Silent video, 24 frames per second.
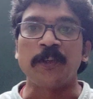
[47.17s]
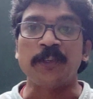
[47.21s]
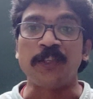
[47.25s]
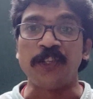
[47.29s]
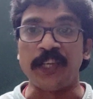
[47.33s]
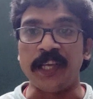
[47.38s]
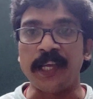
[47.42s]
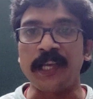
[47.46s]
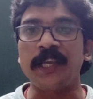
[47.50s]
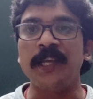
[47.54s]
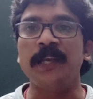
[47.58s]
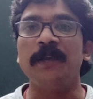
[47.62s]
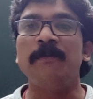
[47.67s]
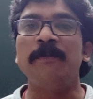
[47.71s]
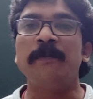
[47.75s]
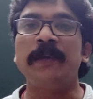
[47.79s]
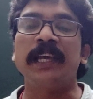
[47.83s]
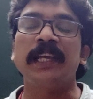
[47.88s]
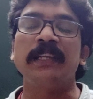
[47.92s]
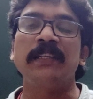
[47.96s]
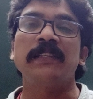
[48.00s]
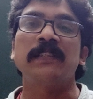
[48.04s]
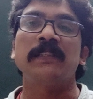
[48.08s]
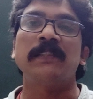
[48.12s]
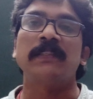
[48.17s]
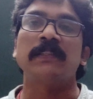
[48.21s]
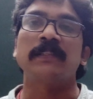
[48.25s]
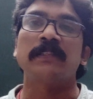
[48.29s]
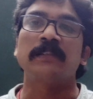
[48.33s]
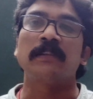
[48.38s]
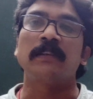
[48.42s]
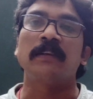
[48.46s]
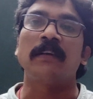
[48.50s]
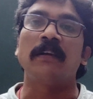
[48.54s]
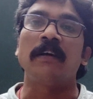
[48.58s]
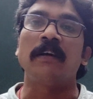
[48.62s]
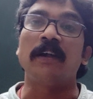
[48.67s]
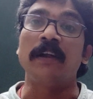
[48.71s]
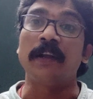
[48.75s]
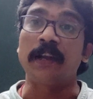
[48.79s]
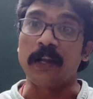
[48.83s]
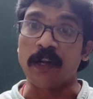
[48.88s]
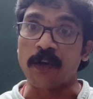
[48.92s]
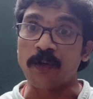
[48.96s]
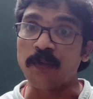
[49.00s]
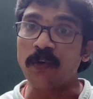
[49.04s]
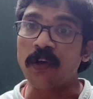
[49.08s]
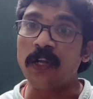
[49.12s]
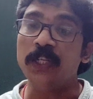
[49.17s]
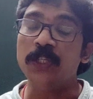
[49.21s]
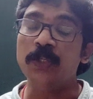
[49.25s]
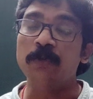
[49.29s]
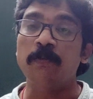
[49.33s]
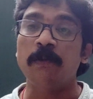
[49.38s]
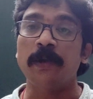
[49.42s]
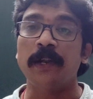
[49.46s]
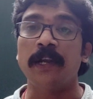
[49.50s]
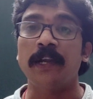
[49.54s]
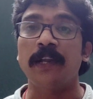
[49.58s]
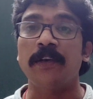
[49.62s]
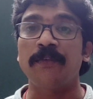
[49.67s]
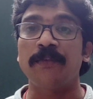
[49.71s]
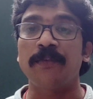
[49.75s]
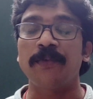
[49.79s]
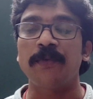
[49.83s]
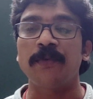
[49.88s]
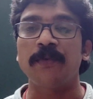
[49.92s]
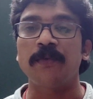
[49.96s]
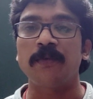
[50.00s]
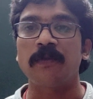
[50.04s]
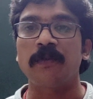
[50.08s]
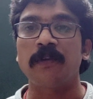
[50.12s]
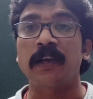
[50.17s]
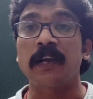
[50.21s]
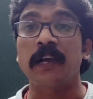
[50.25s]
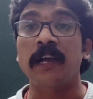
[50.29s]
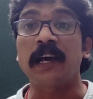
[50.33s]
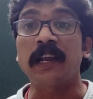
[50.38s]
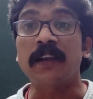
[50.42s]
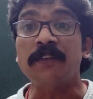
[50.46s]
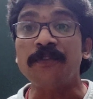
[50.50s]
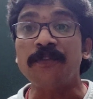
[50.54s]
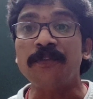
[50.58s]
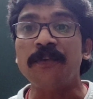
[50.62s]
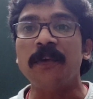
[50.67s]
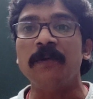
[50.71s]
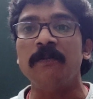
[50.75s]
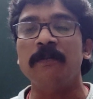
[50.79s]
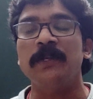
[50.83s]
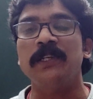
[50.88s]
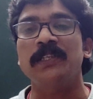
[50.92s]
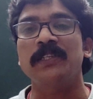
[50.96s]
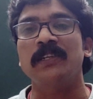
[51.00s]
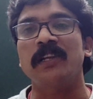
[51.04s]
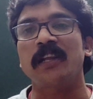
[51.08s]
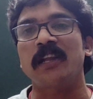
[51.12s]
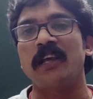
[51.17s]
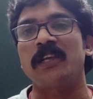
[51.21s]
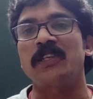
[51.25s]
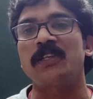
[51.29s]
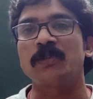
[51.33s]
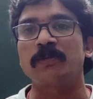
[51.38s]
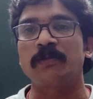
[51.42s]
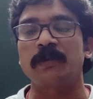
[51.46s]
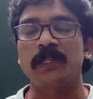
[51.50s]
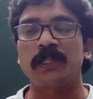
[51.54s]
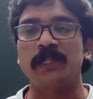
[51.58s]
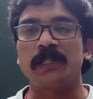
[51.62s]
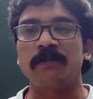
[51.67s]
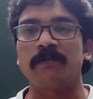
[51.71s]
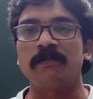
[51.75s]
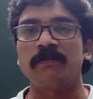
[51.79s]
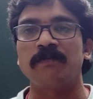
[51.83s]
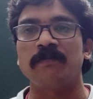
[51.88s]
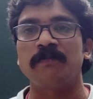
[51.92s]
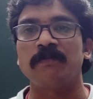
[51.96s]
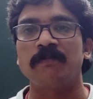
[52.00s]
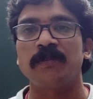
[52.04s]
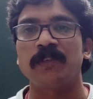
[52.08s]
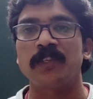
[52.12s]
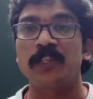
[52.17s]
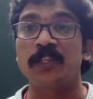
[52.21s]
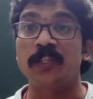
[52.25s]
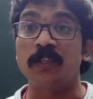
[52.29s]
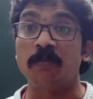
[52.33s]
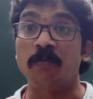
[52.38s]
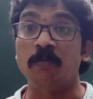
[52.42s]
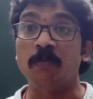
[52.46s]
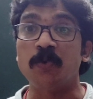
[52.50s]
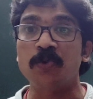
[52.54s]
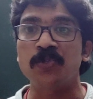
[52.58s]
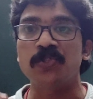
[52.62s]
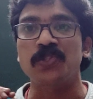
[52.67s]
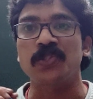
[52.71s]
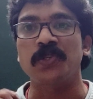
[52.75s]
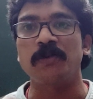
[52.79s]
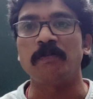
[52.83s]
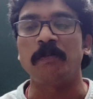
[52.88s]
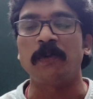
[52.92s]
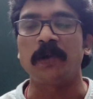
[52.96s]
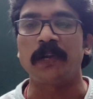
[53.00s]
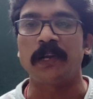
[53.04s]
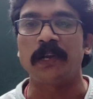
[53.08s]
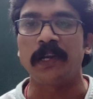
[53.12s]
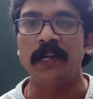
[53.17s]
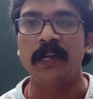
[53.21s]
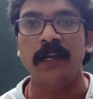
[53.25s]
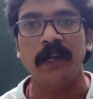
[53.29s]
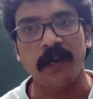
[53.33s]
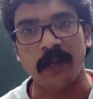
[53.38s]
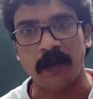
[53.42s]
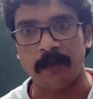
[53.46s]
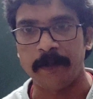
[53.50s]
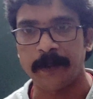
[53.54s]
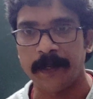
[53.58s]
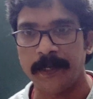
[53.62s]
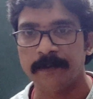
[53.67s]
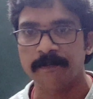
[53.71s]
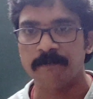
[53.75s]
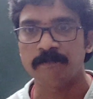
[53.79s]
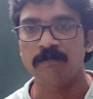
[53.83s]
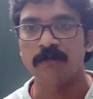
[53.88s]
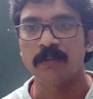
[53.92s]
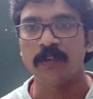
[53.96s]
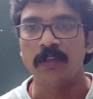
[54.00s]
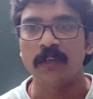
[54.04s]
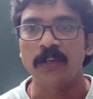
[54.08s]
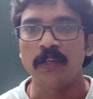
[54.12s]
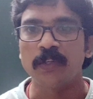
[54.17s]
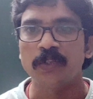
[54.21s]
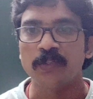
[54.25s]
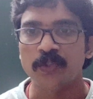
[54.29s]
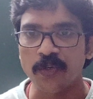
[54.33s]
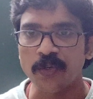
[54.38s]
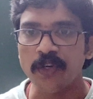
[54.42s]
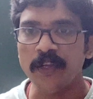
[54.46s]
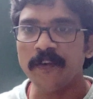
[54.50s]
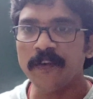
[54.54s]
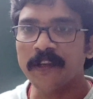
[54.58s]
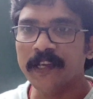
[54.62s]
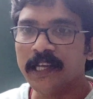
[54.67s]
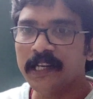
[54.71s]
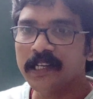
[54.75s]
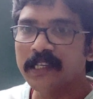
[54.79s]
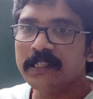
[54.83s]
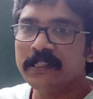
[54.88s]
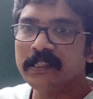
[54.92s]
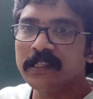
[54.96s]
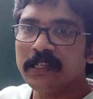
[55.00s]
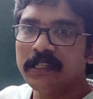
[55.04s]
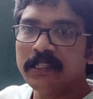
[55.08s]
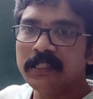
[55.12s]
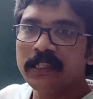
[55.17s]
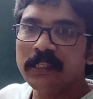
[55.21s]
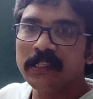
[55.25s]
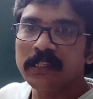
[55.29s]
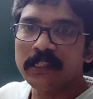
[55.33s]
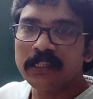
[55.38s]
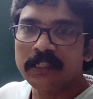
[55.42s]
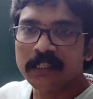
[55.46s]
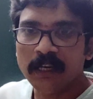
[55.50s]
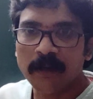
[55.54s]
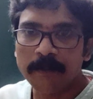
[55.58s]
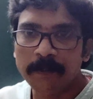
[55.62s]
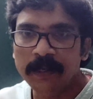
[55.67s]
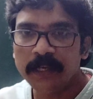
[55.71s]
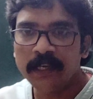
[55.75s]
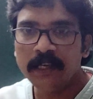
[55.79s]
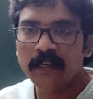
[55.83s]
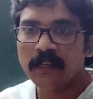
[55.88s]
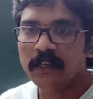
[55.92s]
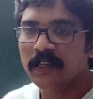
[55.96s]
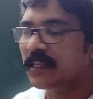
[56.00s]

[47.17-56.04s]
JEE mains and advanced point of view, conformational isomerism is the most important topic. Today we are discussing the topic